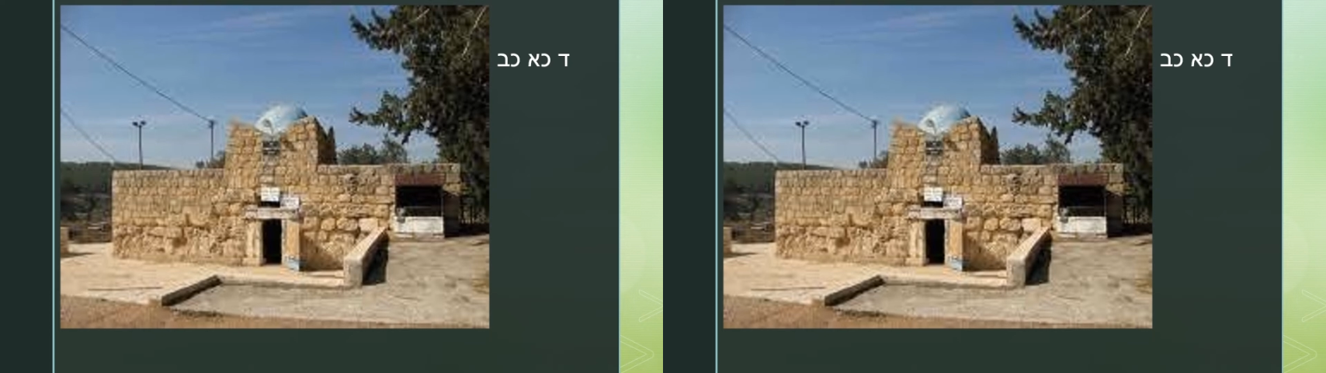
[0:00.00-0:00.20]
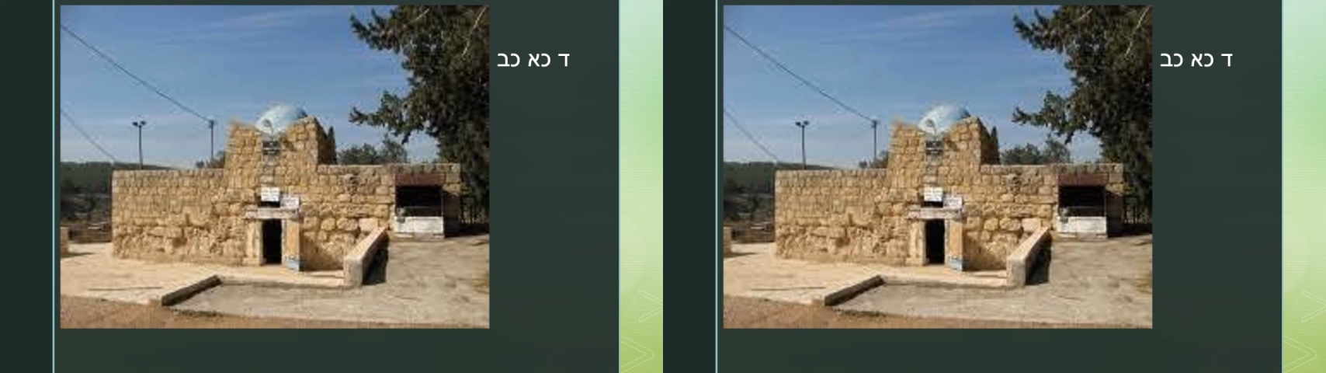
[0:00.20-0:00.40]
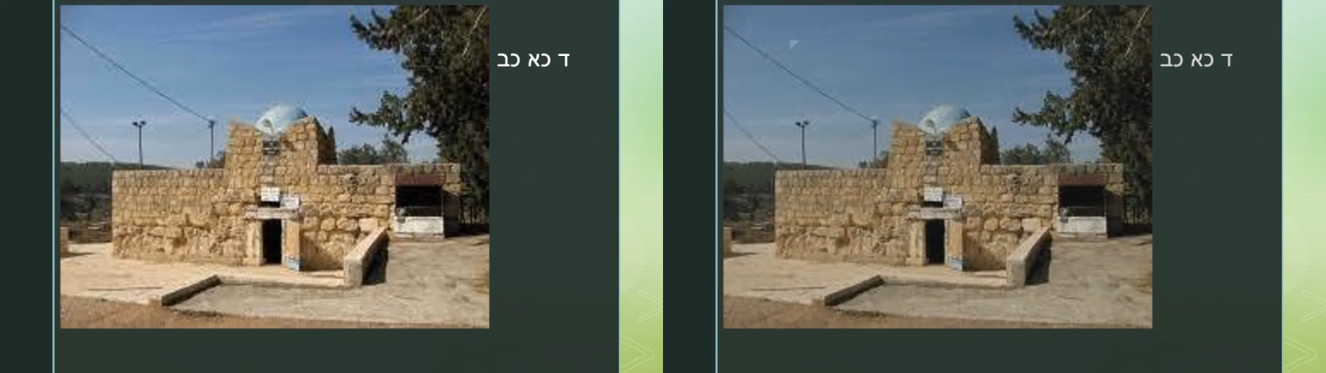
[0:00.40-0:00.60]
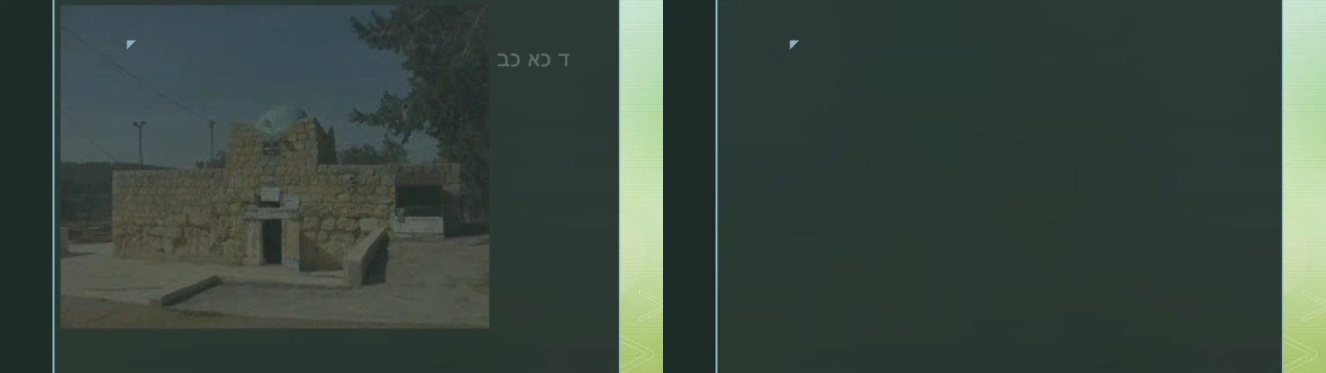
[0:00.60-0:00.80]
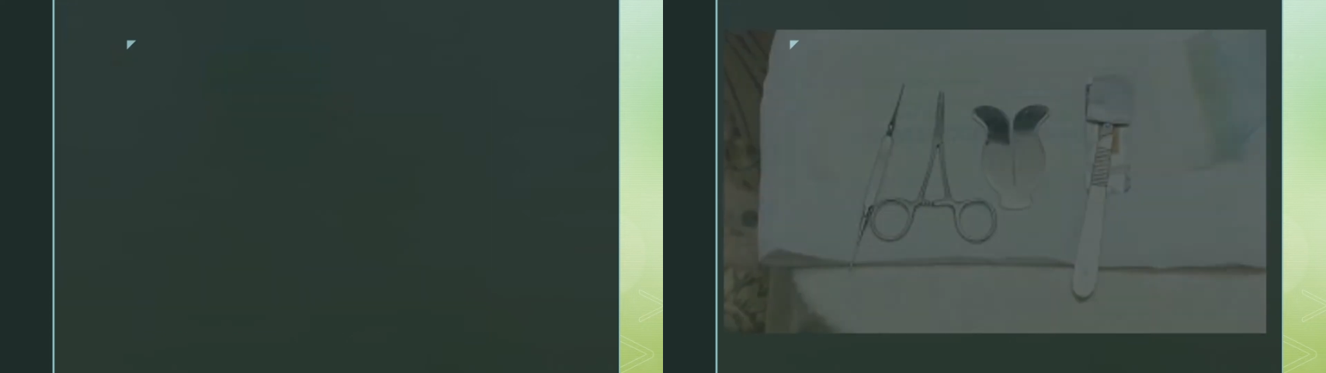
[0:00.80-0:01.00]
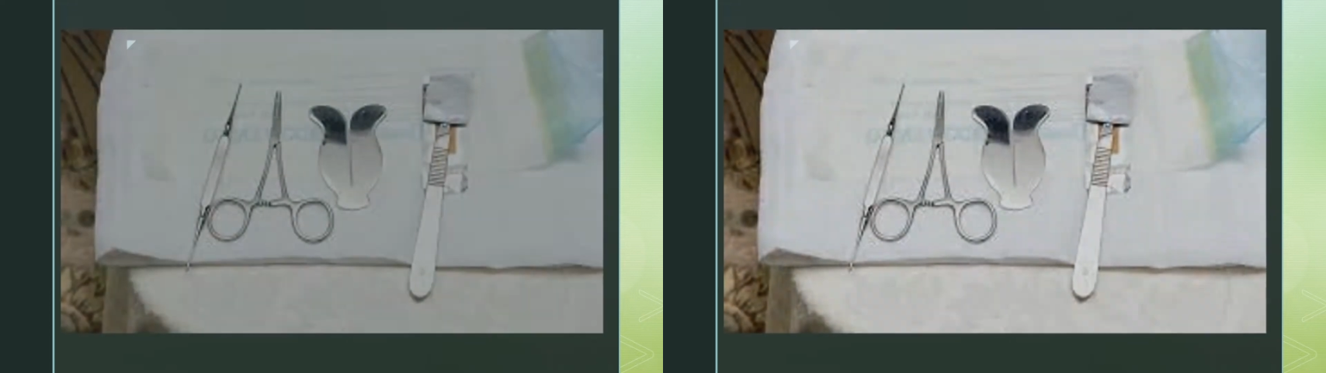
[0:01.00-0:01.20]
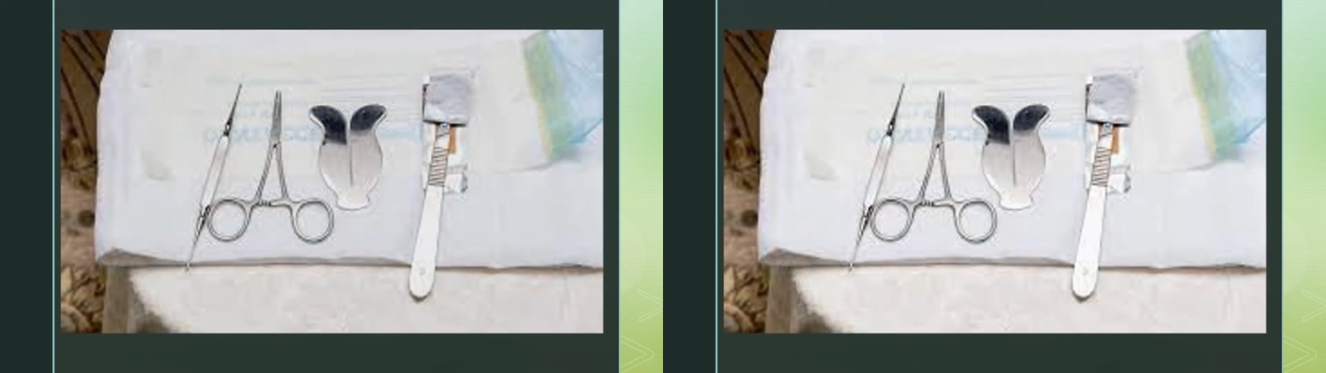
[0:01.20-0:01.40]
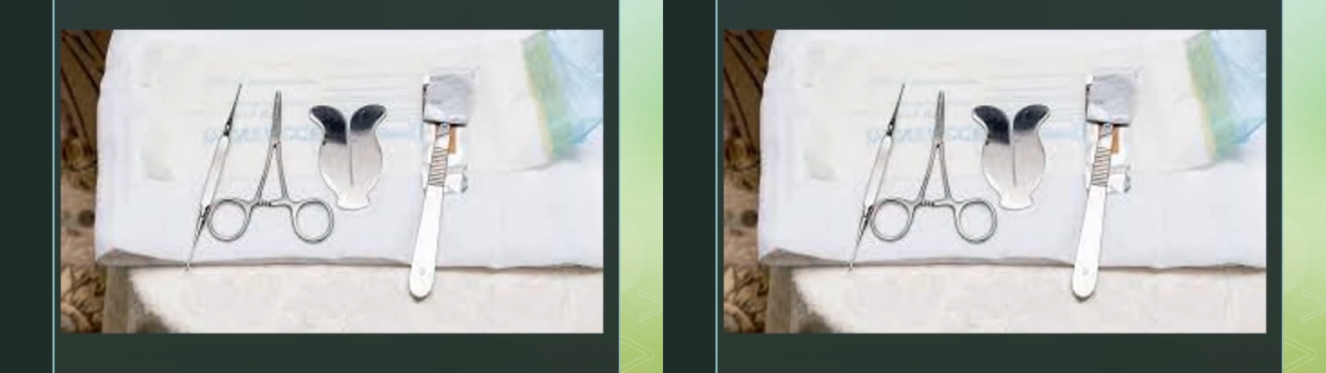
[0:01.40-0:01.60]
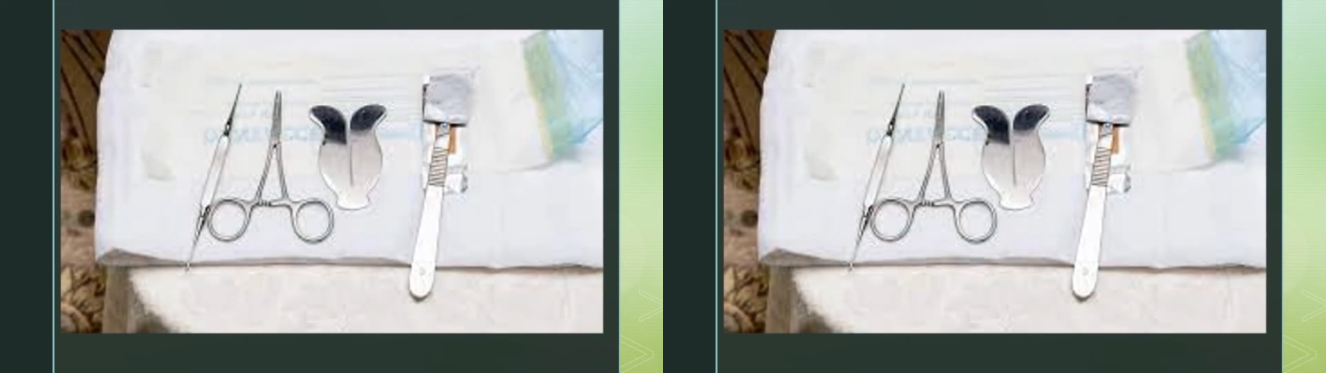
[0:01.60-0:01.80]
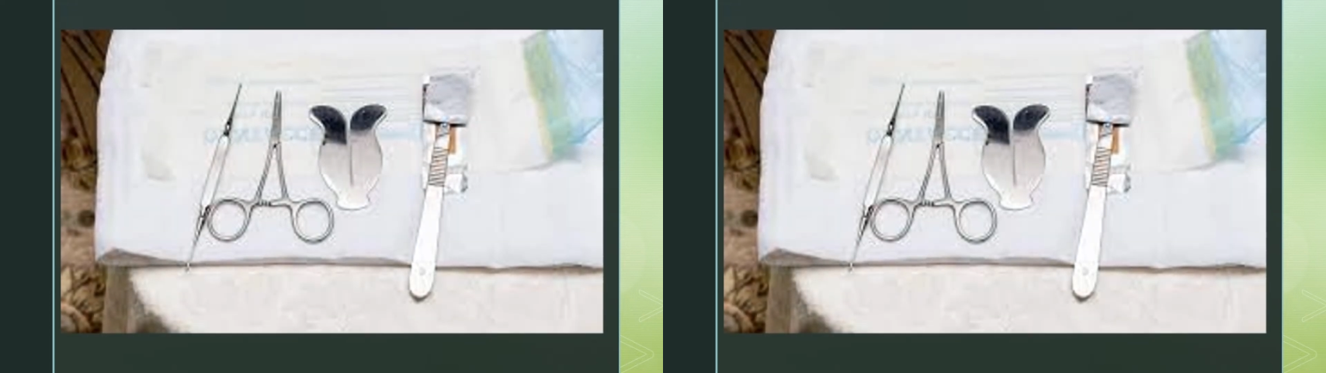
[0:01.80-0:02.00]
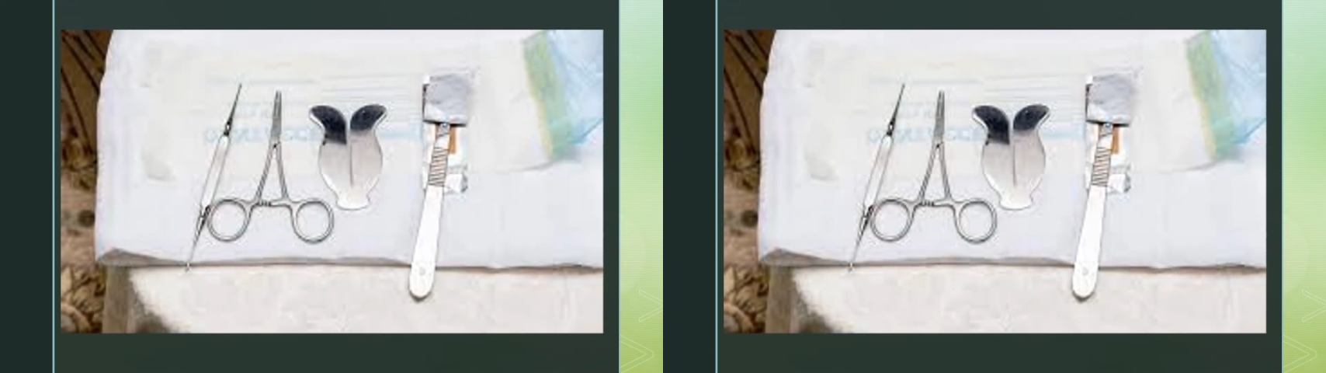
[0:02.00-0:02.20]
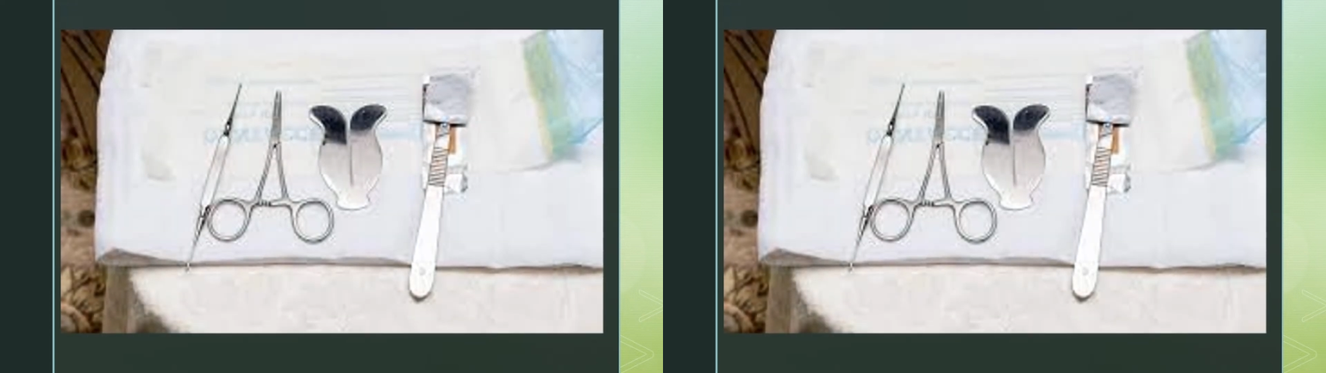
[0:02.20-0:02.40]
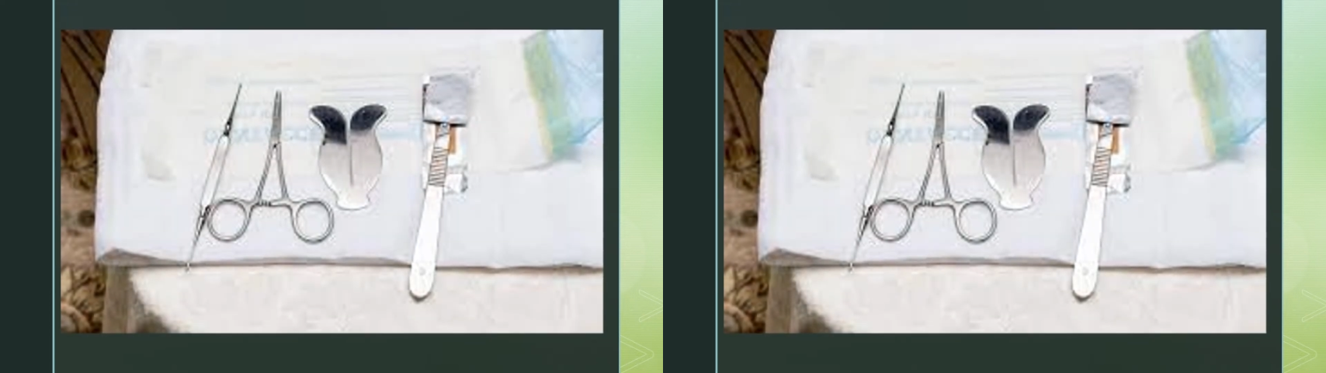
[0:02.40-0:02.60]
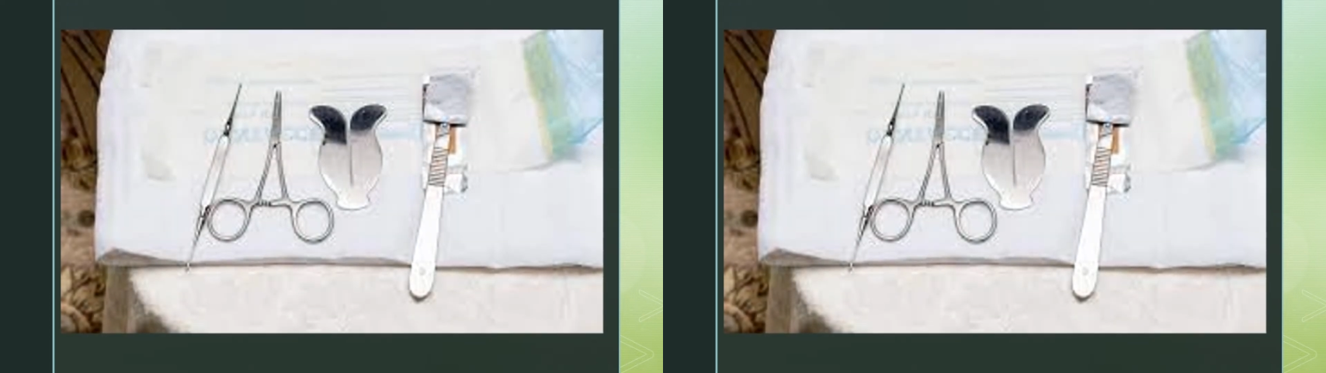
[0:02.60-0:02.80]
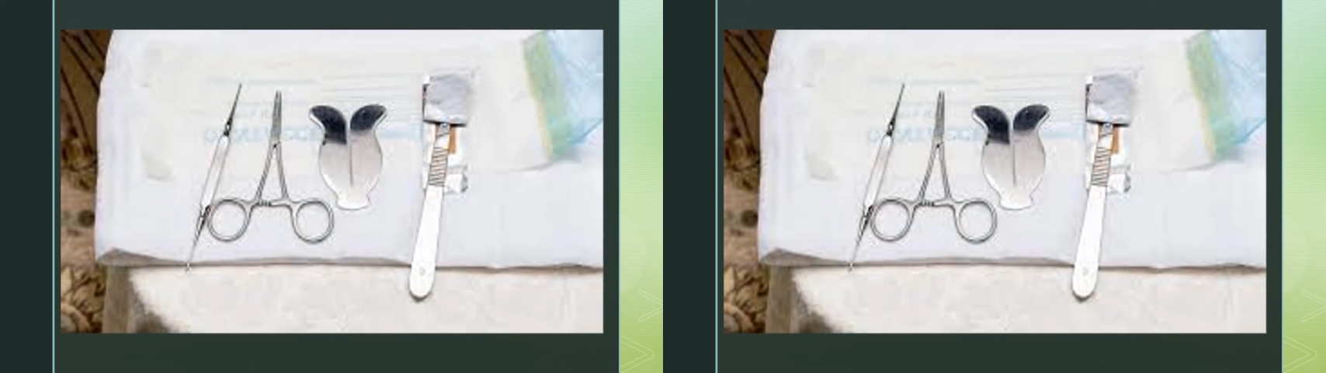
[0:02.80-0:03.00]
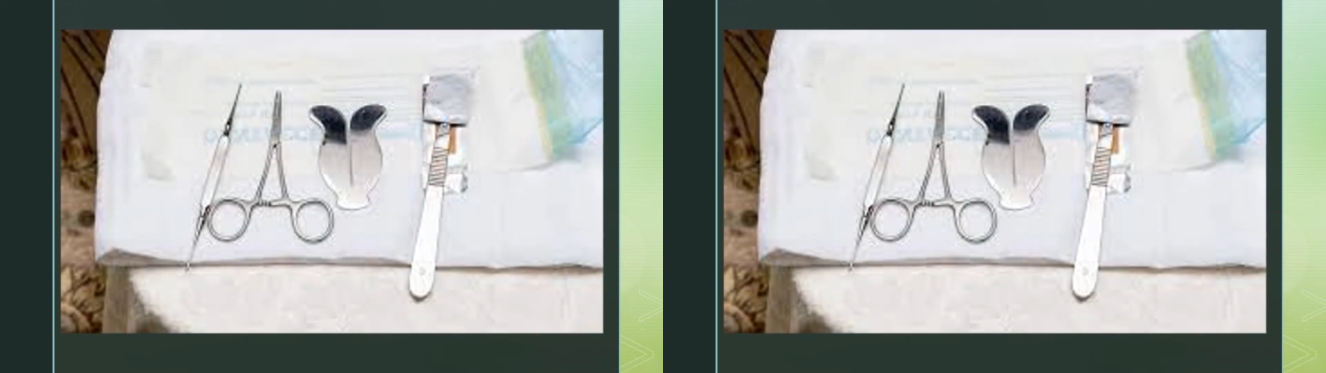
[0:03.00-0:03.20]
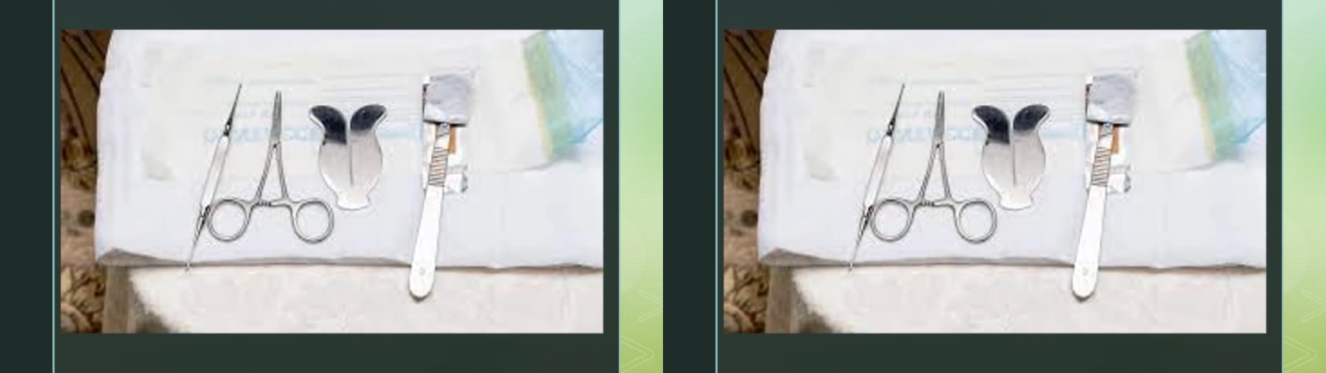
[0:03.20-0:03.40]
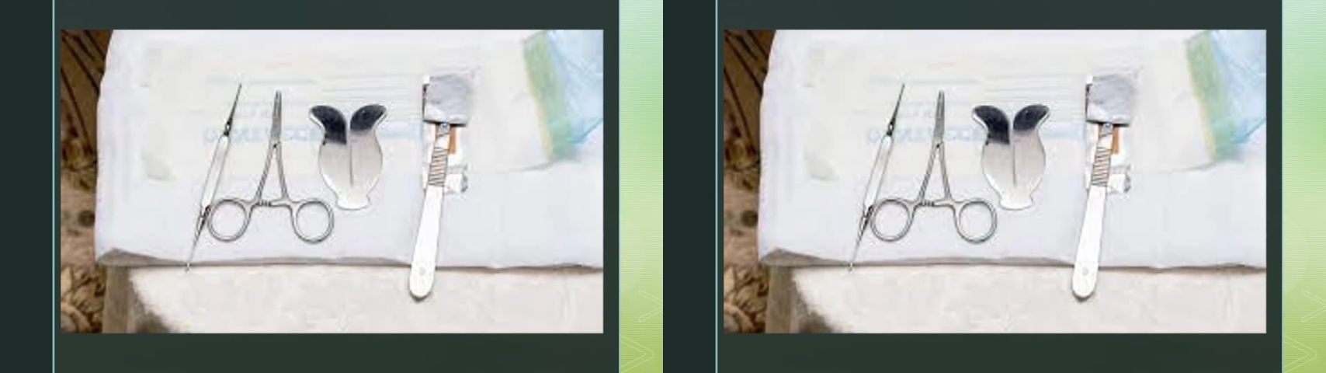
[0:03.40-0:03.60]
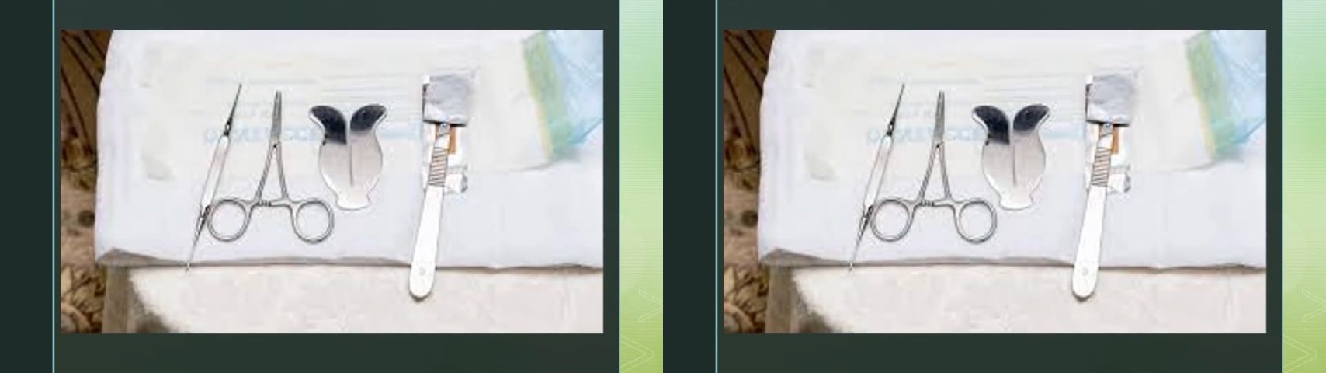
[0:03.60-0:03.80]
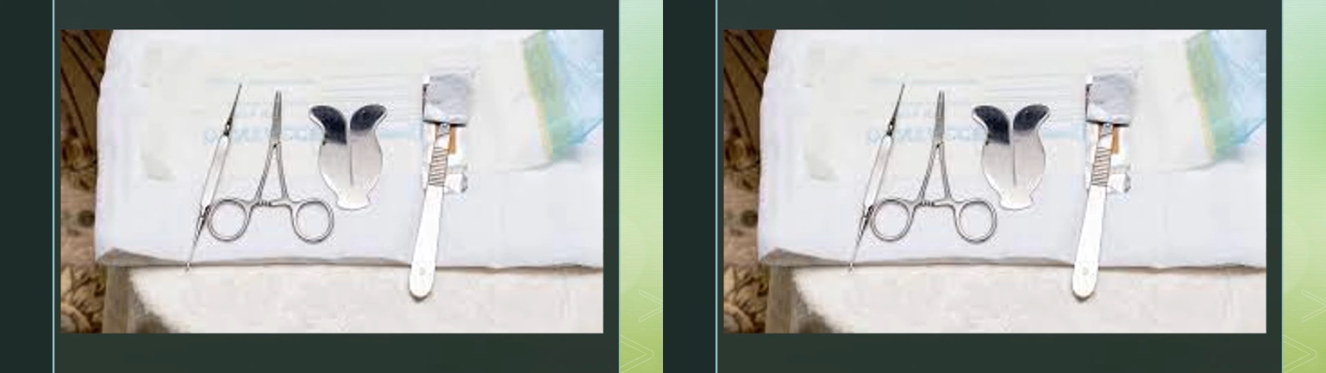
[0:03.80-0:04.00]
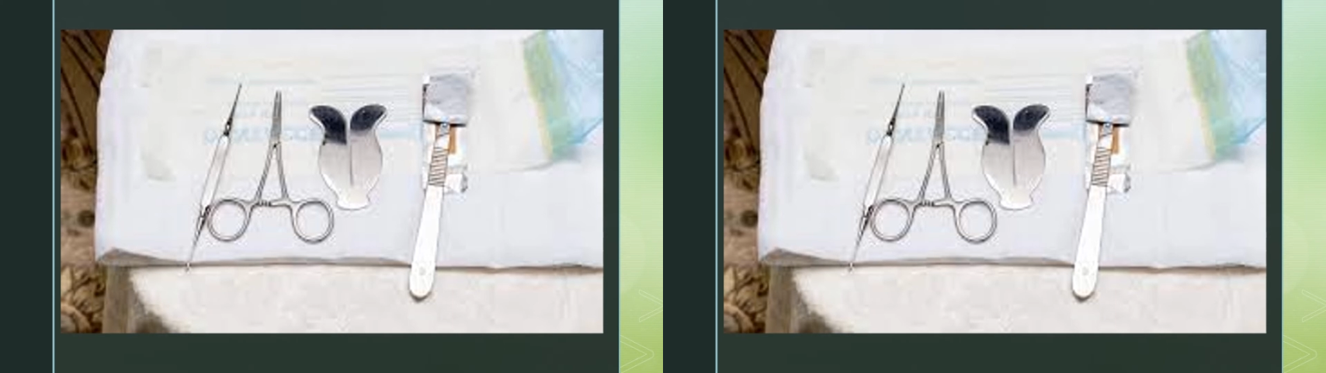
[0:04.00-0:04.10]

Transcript: (no speaker visible)